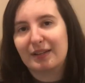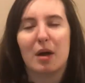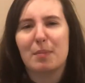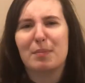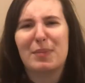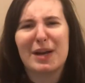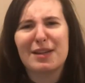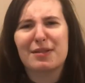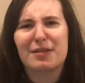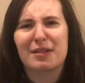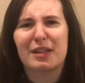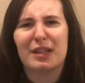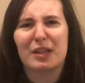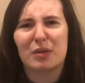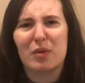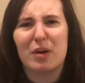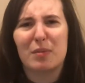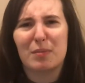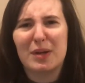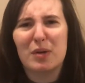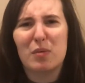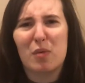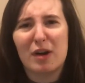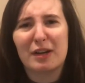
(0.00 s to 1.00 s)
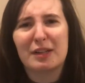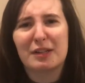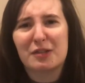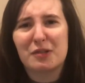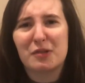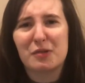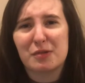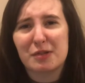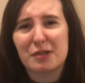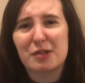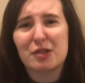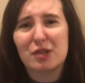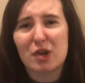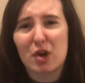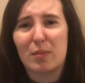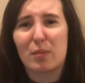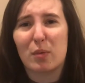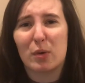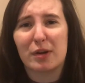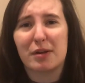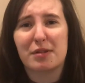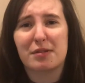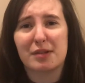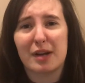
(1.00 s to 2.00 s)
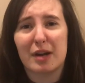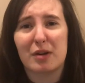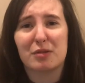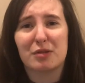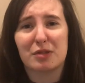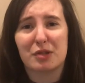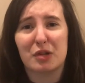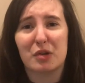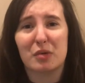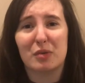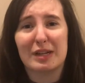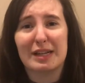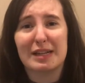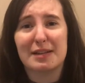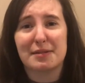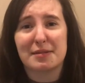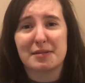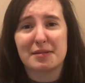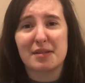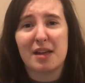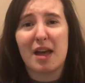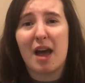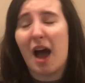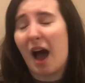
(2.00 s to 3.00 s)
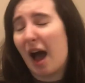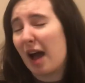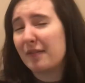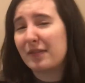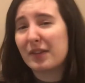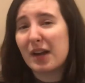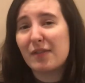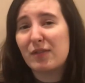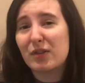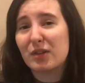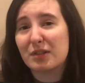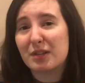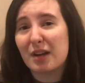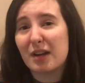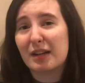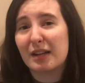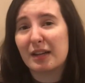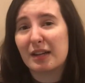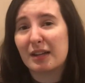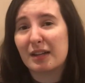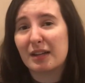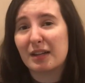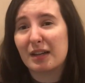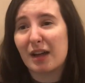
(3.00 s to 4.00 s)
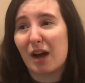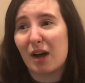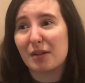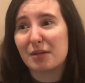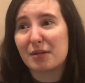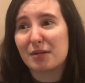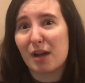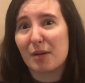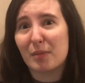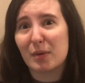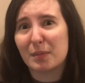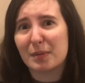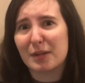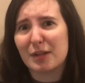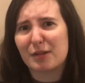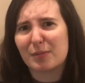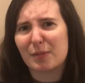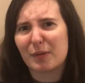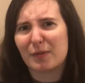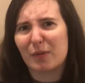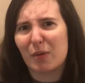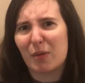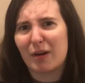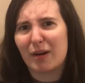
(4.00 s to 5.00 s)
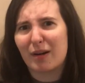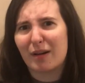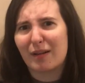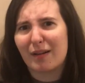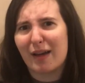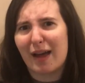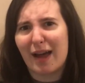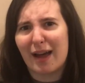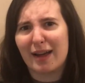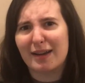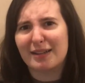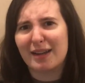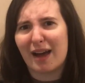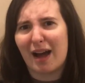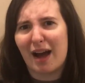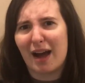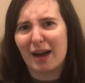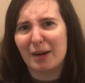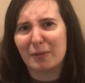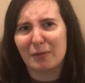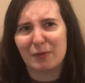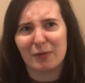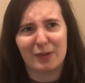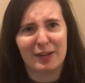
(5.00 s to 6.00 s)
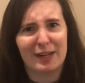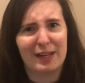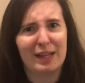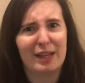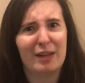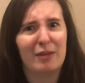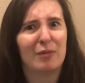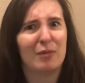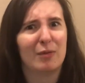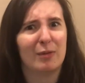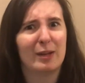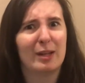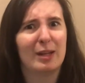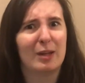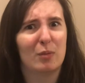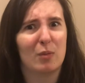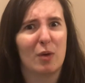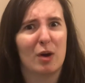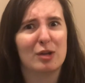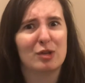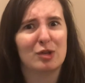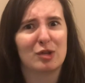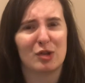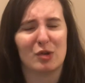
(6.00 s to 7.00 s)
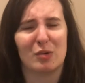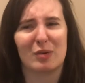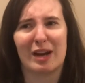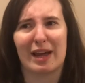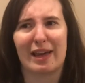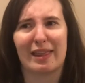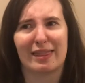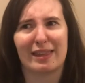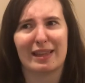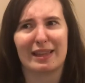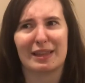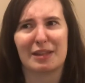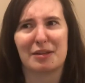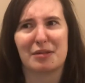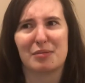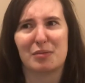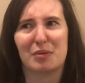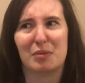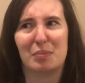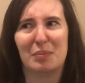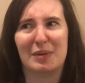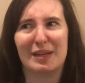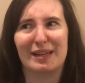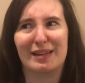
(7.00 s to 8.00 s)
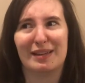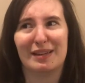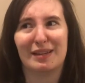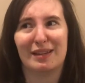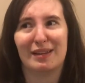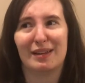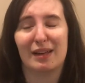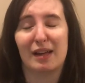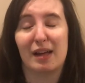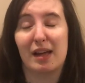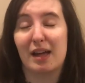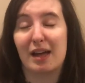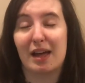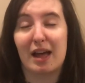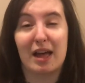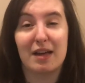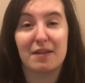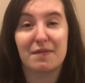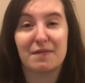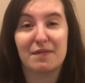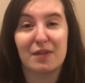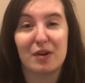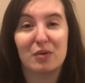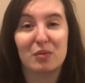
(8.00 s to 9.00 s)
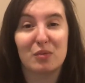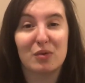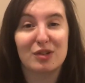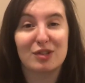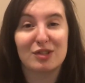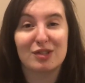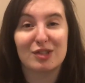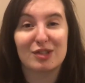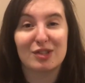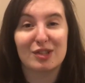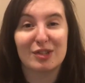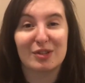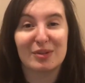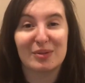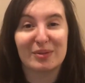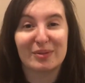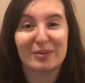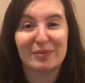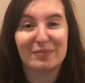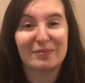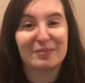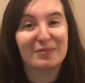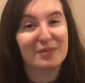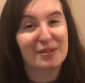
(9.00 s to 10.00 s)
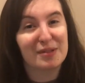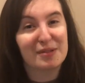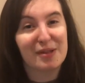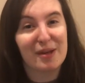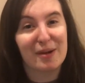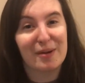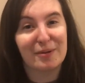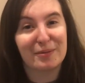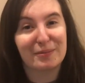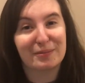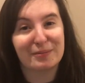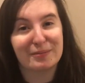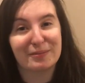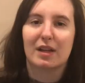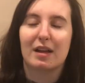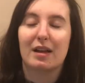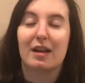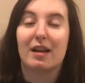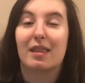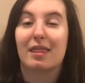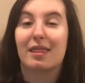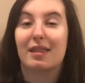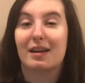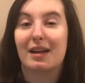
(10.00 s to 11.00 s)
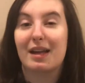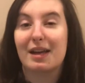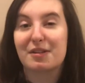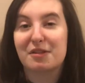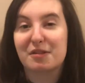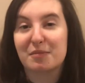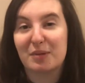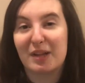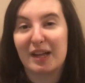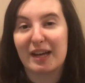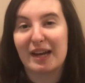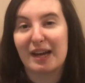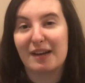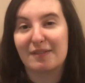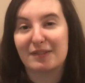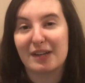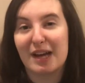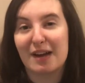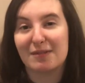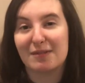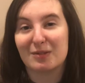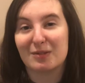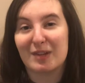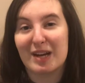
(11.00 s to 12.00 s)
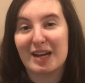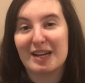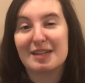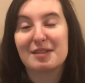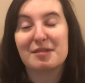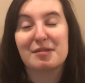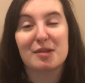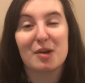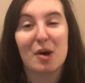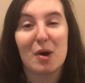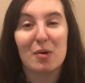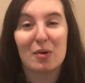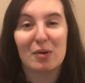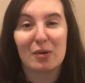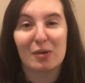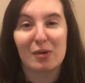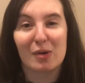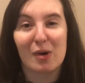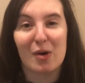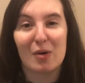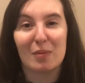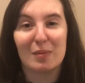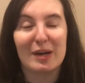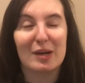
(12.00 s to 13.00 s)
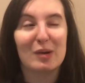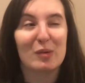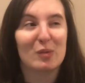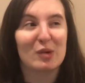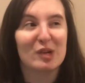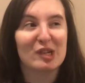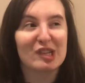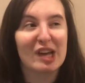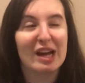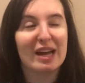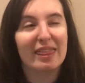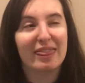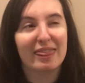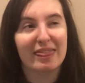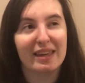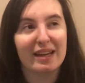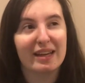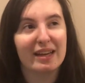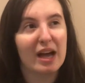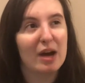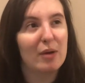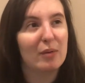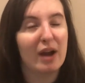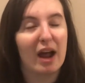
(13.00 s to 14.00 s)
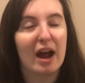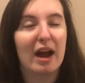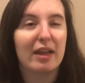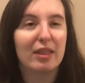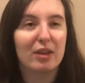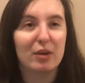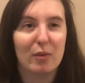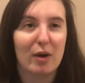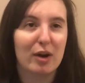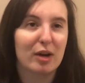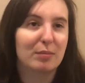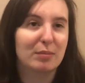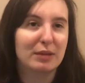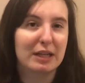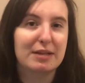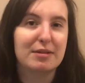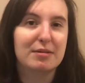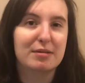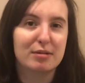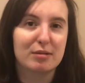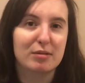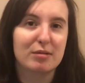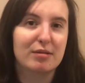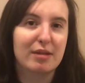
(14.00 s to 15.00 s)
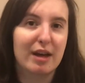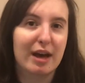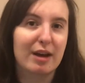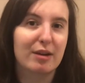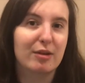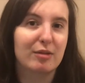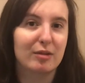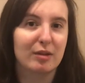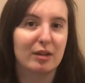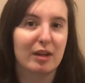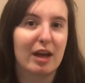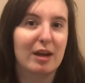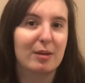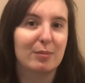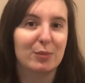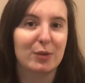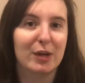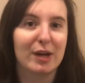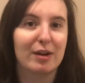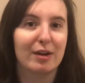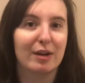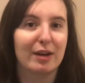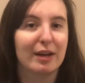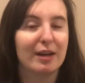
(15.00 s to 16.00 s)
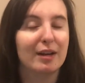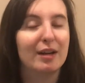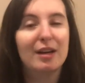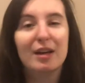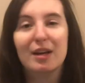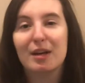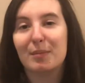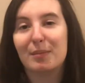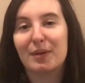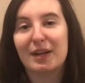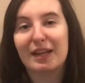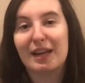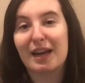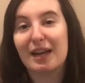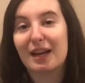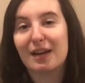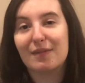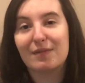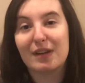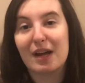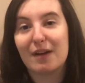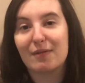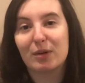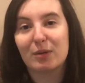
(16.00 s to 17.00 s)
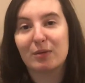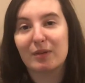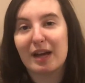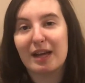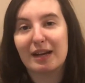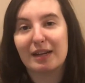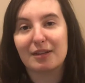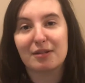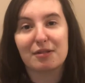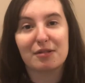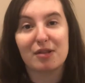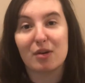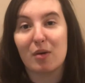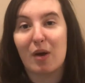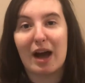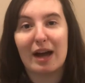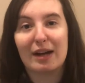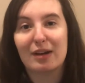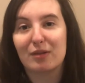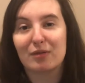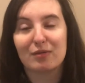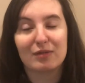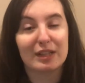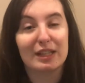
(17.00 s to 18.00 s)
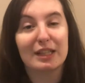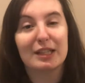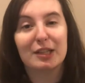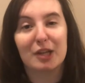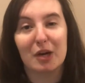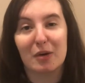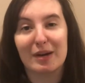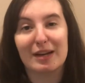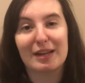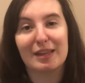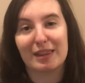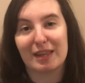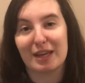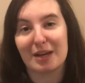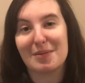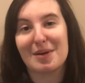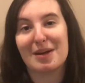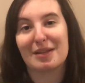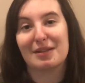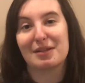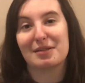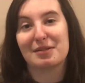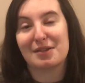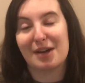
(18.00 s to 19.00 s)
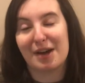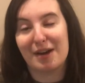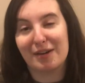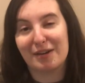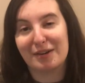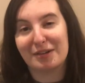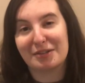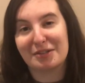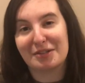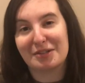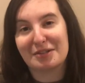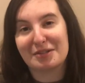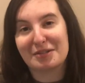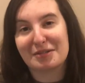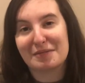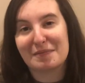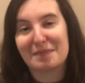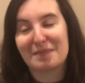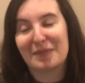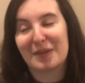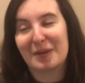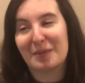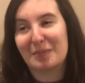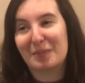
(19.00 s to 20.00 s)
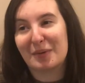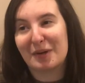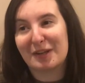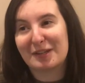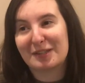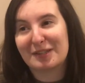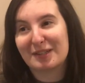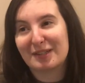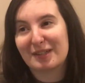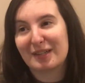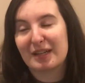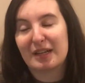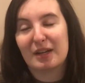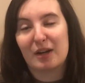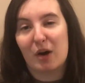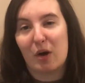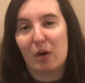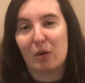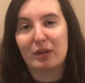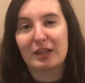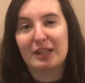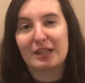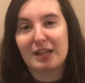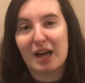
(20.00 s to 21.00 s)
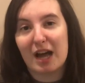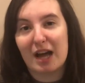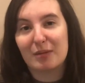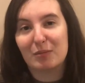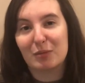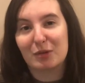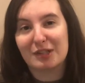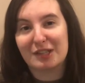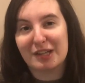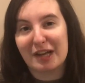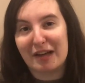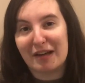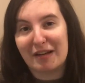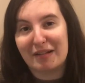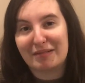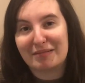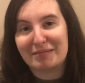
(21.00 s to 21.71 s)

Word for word: Basically, what me wanting to do this show boils down to is I've never done an ensemble piece before, and I really, really want to, and I think this would be a fun one to do. So. The next play I've never is Kodachrome, in which I think I would either want to play Suzanne or the librarian, but again, I've never read it, so I don't really know anything about these characters. But only time will tell.